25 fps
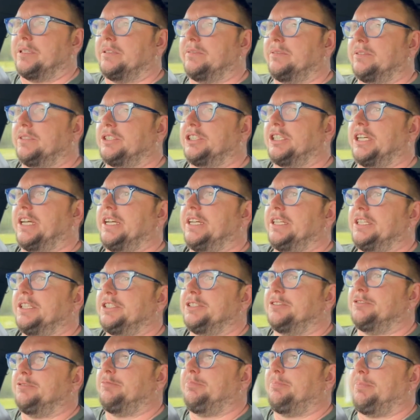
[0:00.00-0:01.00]
of a change
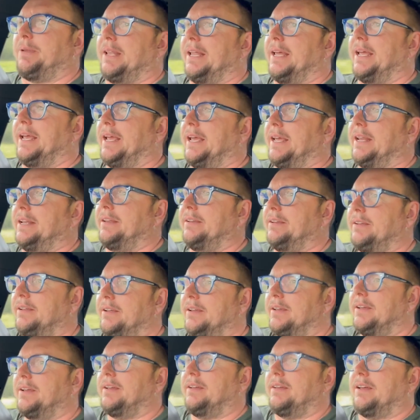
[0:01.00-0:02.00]
of plan.
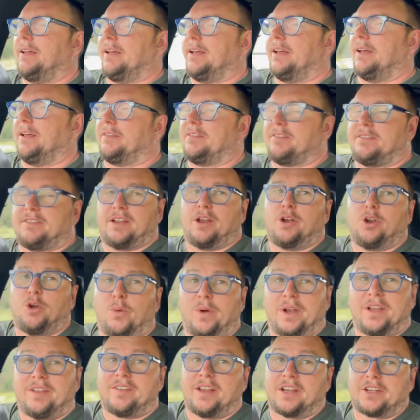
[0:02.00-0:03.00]
Starter
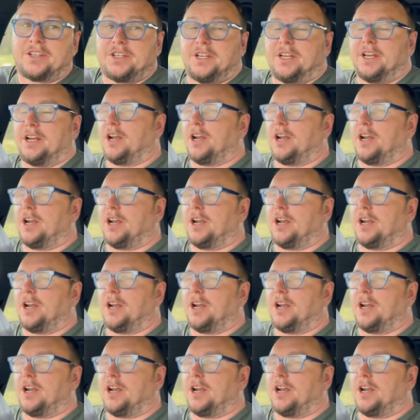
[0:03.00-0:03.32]
one is actually